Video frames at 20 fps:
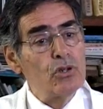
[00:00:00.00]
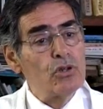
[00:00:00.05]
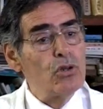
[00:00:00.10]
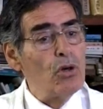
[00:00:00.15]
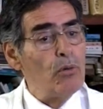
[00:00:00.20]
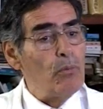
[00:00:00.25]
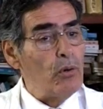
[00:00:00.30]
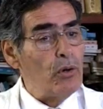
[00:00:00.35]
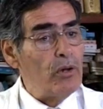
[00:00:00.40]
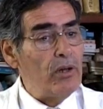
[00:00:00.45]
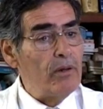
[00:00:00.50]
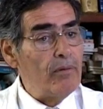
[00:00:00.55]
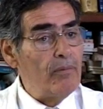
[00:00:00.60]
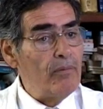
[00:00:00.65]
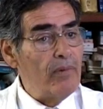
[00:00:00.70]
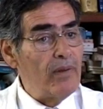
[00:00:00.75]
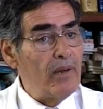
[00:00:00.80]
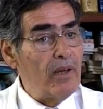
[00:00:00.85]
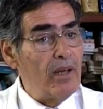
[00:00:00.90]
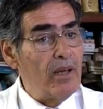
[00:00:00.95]
The
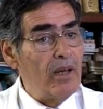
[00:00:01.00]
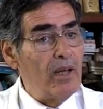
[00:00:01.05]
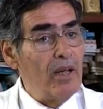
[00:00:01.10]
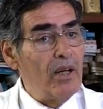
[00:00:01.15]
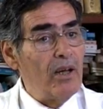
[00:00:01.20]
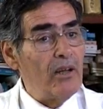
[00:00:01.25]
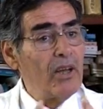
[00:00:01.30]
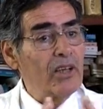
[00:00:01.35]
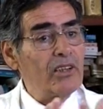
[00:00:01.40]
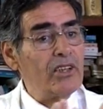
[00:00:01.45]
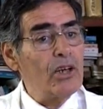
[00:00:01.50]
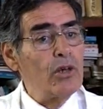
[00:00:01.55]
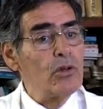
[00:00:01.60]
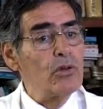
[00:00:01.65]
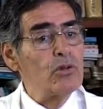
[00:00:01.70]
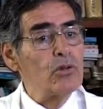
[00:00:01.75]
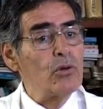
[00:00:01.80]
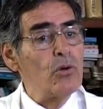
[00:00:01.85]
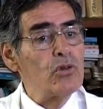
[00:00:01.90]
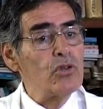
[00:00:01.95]
result is the
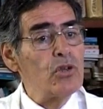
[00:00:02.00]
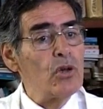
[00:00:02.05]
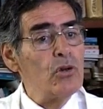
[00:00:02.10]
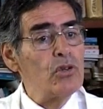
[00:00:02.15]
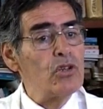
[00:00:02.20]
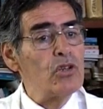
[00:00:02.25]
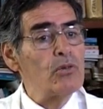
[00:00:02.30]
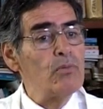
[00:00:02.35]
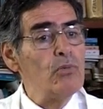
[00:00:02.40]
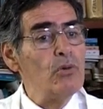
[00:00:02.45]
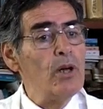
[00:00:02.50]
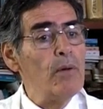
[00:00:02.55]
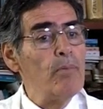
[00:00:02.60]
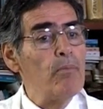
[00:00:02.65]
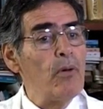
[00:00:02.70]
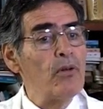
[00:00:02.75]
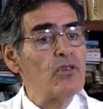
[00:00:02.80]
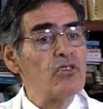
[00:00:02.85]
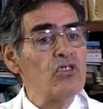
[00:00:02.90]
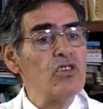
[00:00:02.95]
full recovery
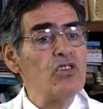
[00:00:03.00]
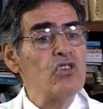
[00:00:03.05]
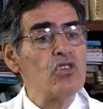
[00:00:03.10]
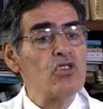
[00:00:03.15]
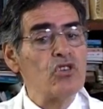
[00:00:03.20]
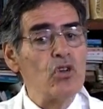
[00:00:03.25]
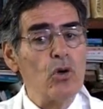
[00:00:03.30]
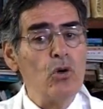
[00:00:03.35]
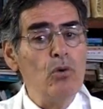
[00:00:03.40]
of the cancer